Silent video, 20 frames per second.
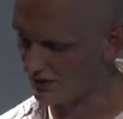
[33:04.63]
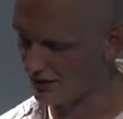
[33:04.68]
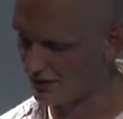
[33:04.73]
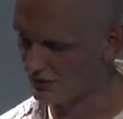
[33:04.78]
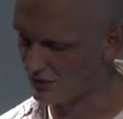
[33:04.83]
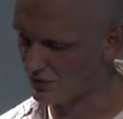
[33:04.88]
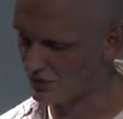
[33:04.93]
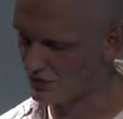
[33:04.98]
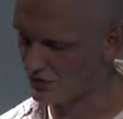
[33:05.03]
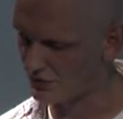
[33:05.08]

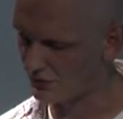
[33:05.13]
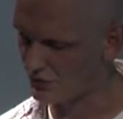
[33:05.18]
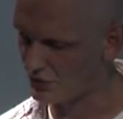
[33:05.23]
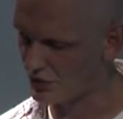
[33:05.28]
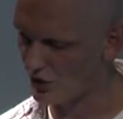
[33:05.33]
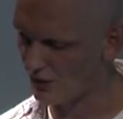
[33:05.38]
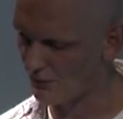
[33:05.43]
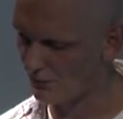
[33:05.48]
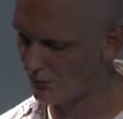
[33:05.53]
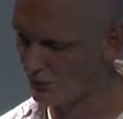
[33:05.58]
address of
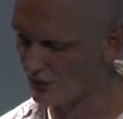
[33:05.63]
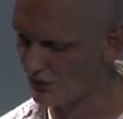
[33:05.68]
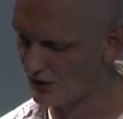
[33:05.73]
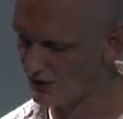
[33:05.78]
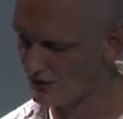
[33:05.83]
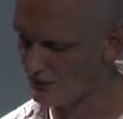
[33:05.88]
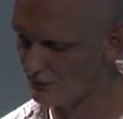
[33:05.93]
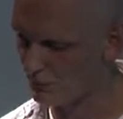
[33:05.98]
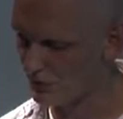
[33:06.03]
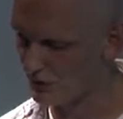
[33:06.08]
jump
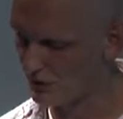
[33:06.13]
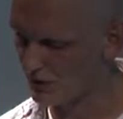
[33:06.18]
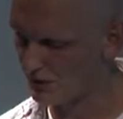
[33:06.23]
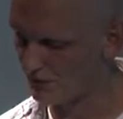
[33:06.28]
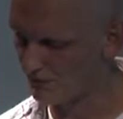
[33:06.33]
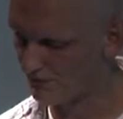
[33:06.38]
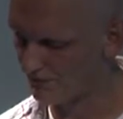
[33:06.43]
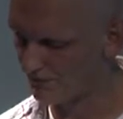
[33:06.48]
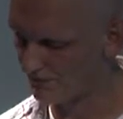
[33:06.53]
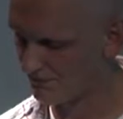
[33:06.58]

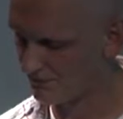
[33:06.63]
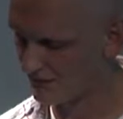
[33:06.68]
PSP.